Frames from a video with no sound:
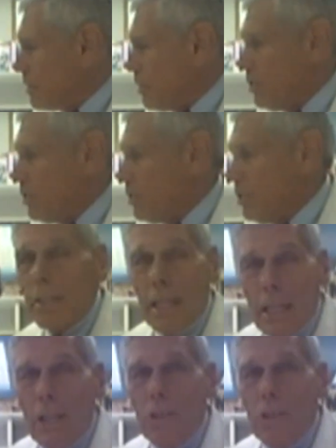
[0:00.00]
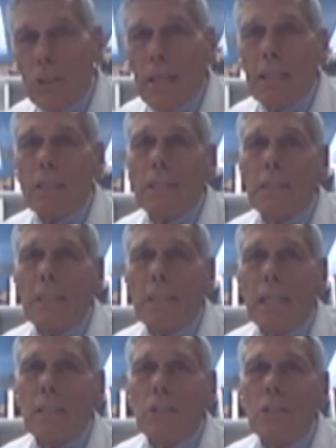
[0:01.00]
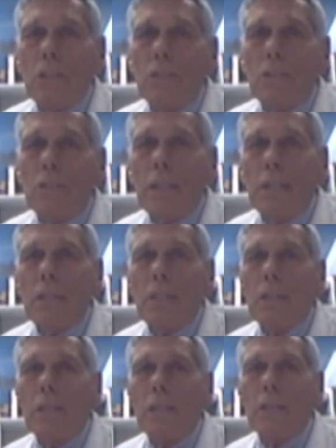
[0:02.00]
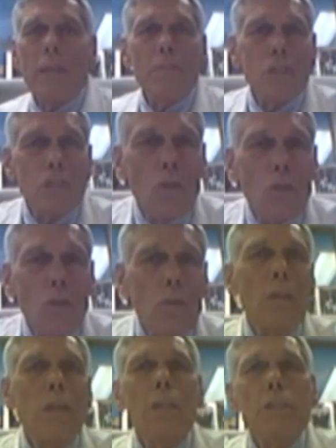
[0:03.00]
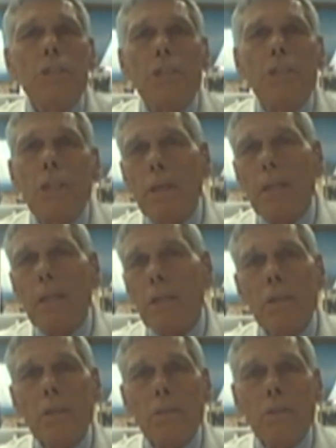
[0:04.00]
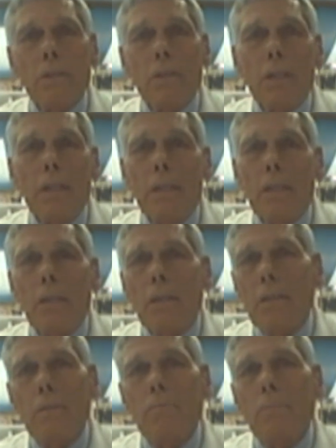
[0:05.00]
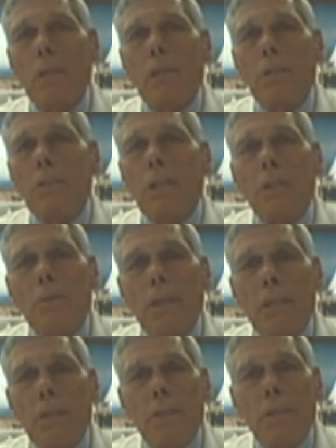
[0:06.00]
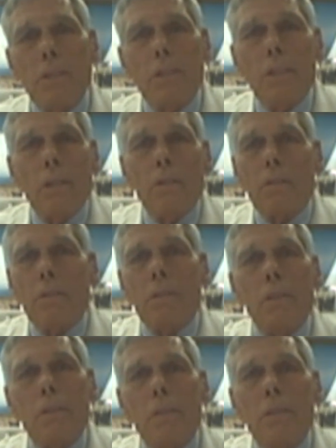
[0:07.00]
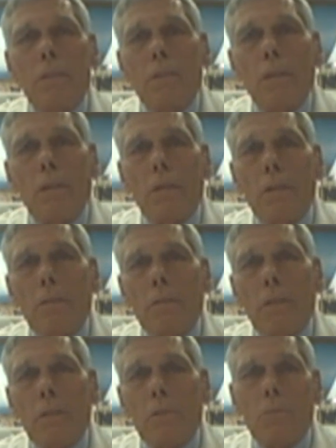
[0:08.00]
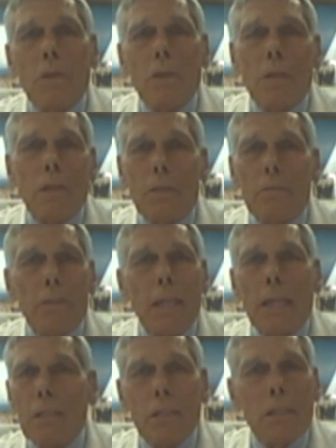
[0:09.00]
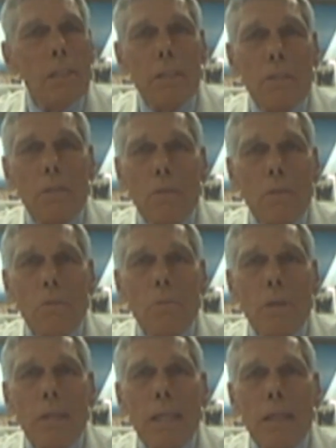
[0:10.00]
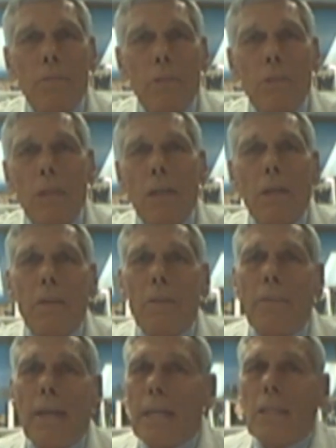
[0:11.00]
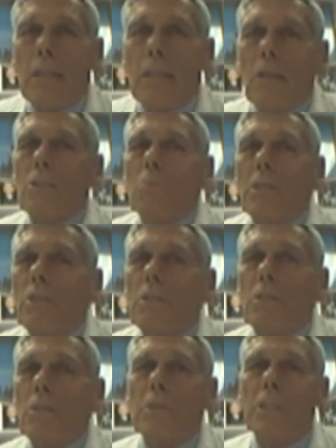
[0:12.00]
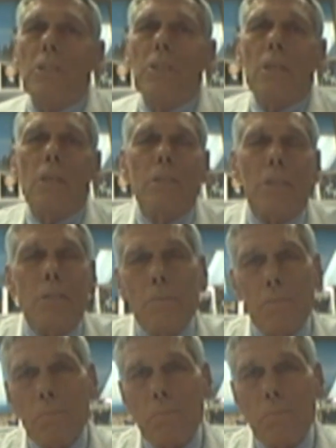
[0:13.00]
So you can actually take this unit here, and if you have a solar generator or a generator that is run on gasoline or what have you, that can also be used to recharge it.